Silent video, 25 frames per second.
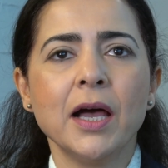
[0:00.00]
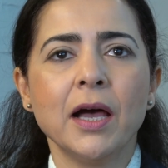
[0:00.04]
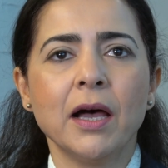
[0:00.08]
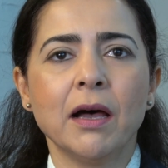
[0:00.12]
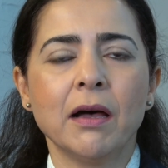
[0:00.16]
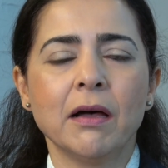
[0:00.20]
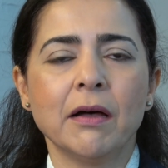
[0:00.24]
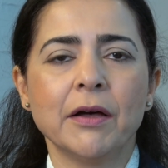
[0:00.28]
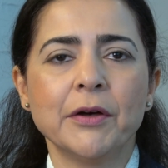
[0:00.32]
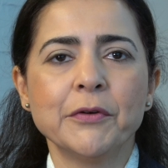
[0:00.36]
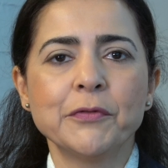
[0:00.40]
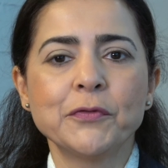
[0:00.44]

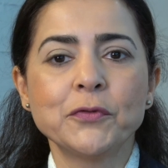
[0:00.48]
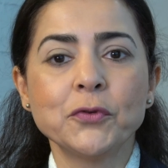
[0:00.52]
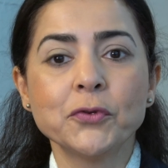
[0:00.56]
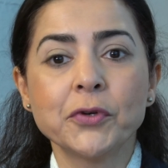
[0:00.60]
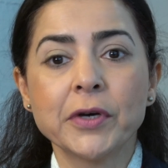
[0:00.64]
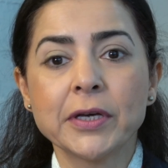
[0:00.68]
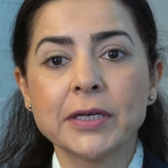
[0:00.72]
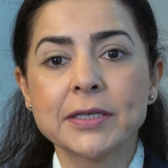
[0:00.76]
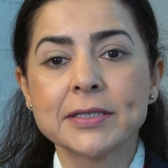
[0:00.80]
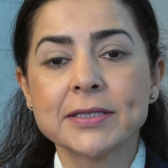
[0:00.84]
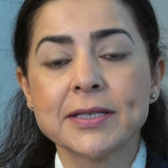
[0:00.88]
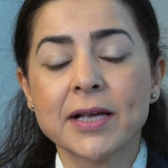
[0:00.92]
A few
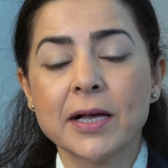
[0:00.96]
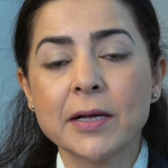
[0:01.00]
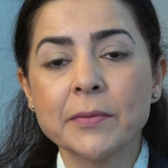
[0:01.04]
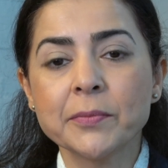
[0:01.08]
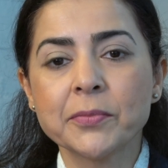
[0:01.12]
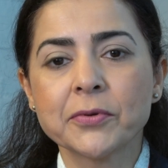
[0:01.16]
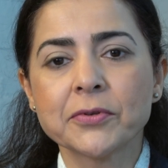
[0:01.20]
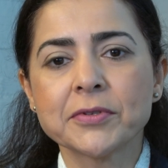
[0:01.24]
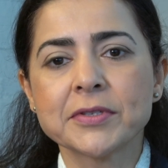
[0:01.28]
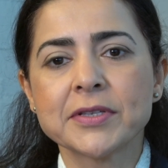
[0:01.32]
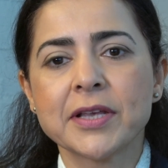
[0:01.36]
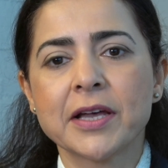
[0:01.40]

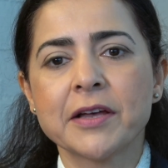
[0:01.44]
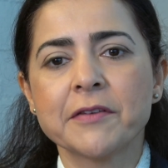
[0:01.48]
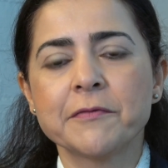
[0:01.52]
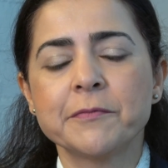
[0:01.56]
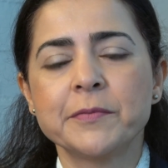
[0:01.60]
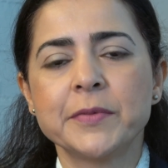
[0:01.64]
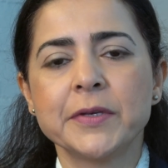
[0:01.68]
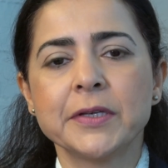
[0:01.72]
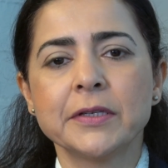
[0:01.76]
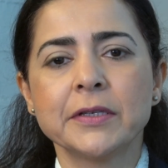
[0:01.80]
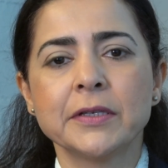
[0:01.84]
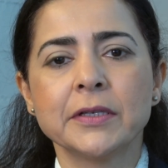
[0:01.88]
examples
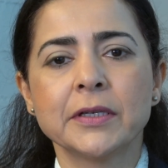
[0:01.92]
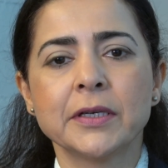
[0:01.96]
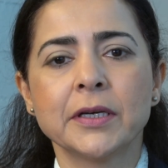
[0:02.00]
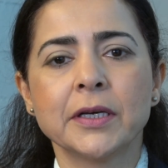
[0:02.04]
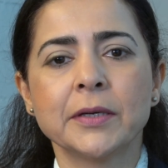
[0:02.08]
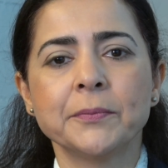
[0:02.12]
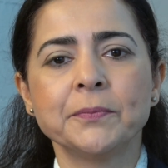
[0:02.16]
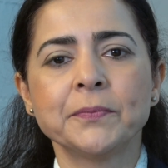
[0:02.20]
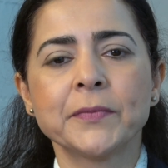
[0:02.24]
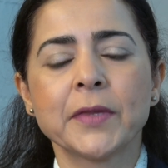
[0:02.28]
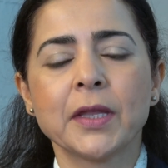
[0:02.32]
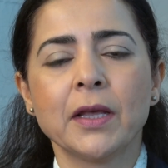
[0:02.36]
have
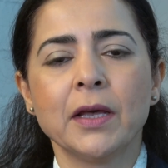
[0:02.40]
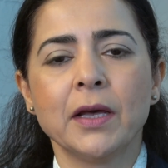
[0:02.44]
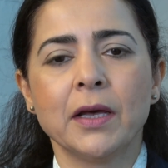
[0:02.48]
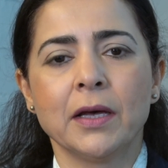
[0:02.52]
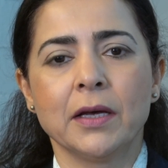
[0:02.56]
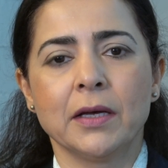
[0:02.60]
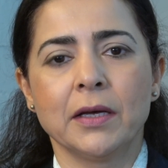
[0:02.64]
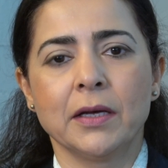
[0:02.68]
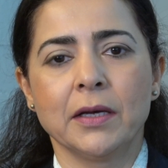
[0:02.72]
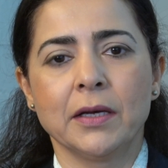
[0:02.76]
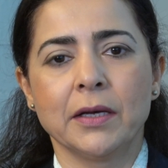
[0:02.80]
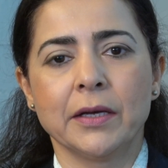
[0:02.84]
been
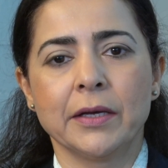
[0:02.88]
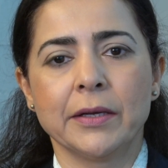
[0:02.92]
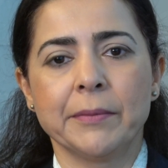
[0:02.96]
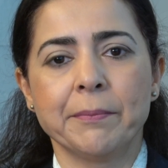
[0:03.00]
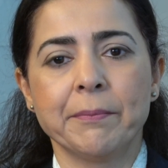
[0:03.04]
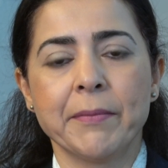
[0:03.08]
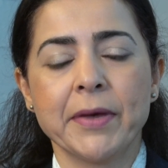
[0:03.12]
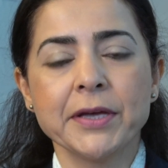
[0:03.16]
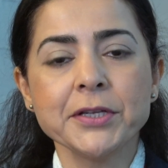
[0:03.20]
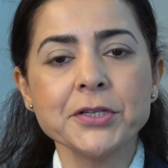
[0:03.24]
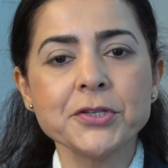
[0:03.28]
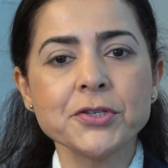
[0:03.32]

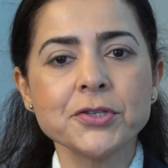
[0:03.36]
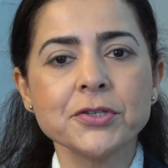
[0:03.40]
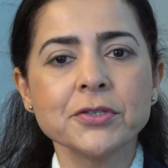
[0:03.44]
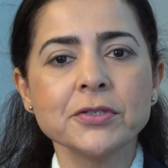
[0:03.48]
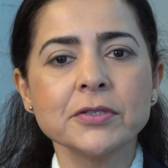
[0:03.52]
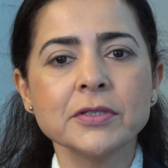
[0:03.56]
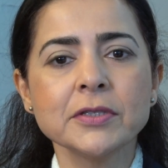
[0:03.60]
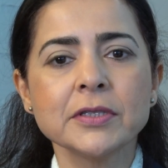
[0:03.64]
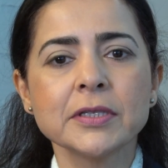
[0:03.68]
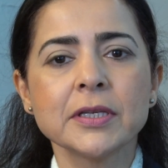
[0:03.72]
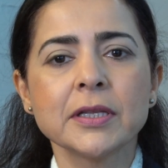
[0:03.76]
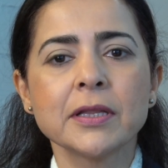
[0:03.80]

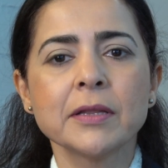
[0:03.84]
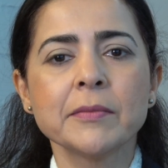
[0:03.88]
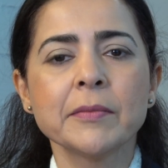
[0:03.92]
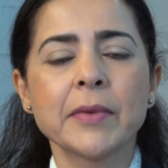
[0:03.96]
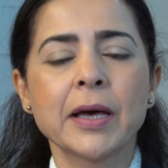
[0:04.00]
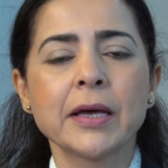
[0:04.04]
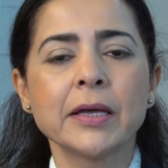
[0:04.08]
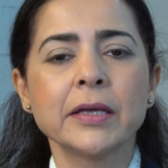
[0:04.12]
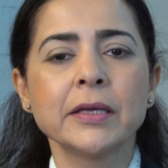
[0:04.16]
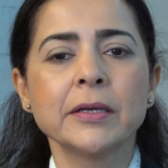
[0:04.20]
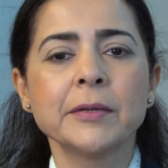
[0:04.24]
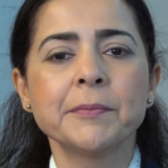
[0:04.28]
mentioned in
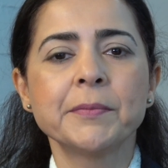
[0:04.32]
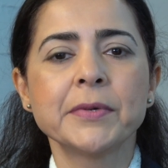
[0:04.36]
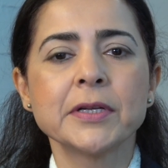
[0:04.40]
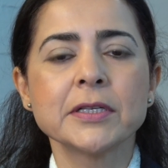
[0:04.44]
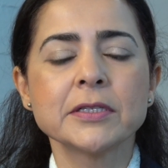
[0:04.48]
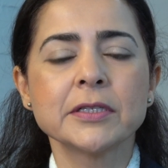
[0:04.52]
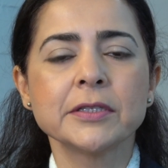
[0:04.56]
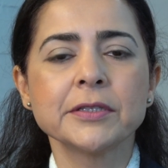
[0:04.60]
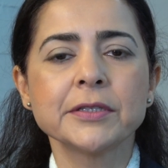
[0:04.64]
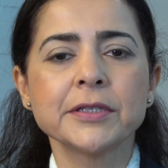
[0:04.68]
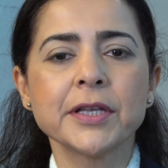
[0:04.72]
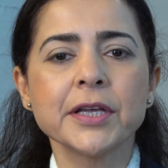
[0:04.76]
my
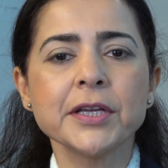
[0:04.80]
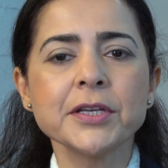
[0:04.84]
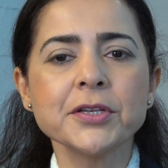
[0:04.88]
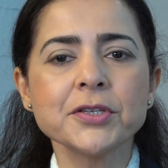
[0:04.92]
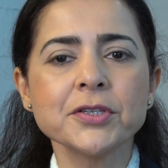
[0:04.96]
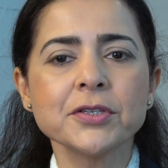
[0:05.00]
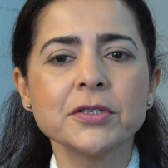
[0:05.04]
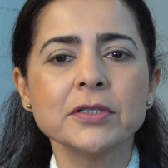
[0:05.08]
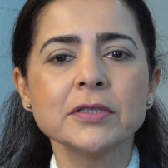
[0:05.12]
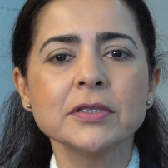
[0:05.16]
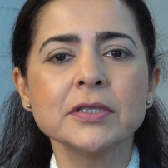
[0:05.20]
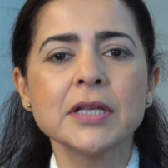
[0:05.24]

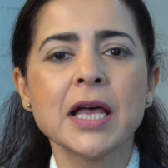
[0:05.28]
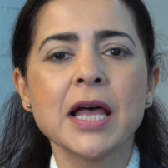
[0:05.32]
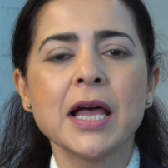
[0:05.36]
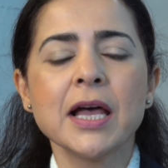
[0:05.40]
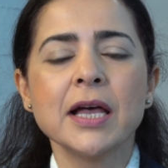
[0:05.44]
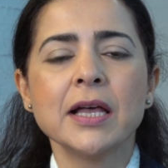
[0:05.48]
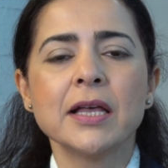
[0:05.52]
presentation.